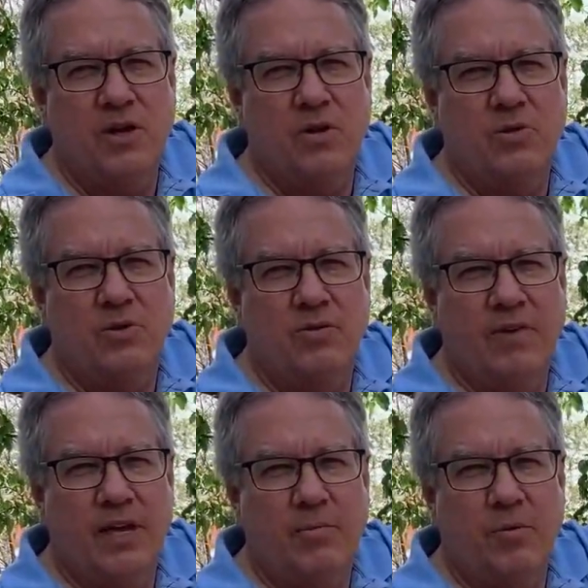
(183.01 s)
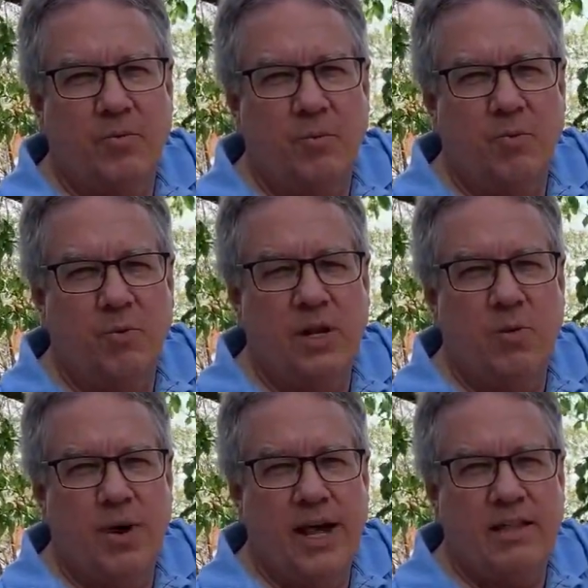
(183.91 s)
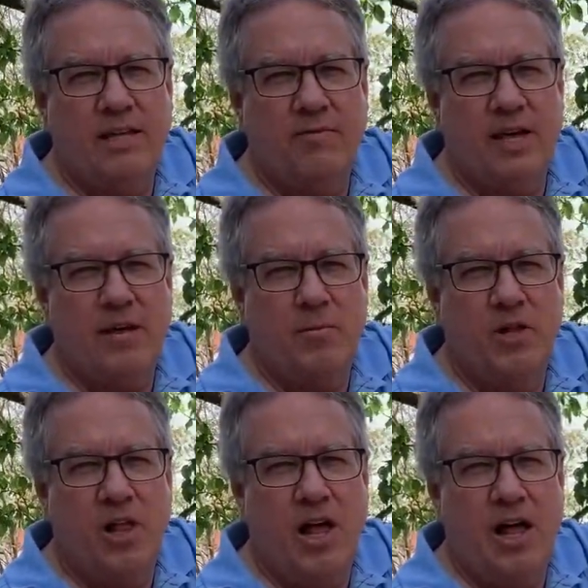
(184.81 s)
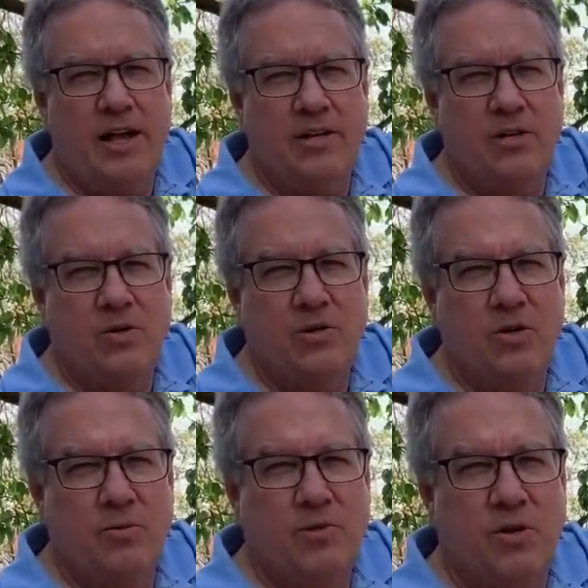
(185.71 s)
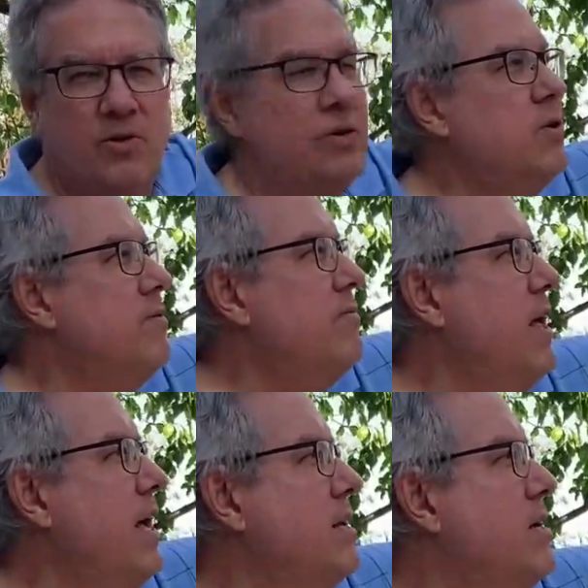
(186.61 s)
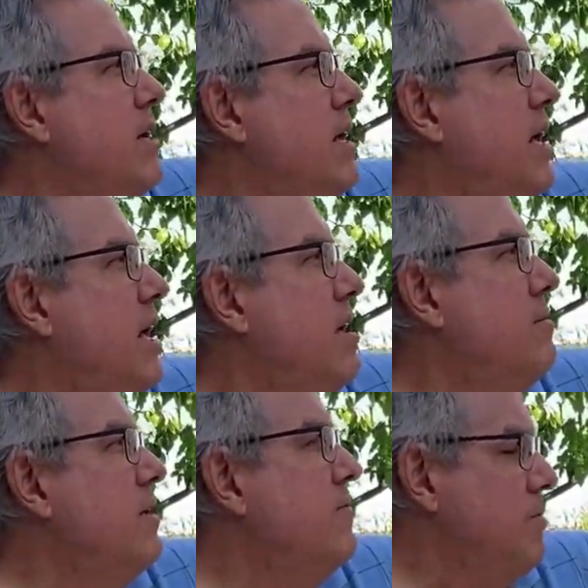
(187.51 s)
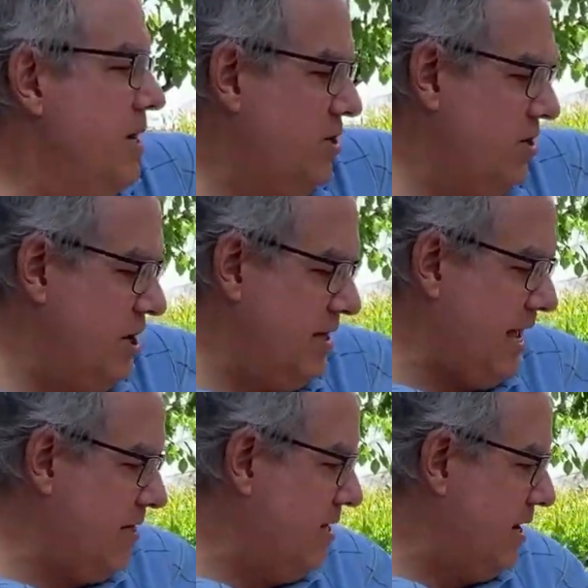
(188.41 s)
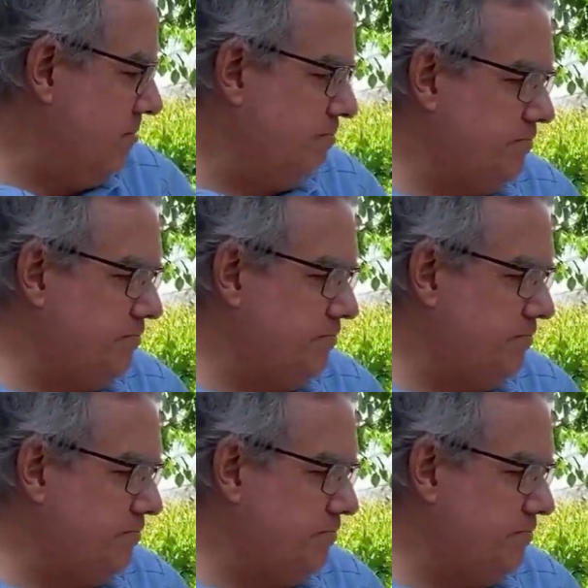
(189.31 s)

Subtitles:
Those are available, pretty widely available on YouTube, so you can find information on that there.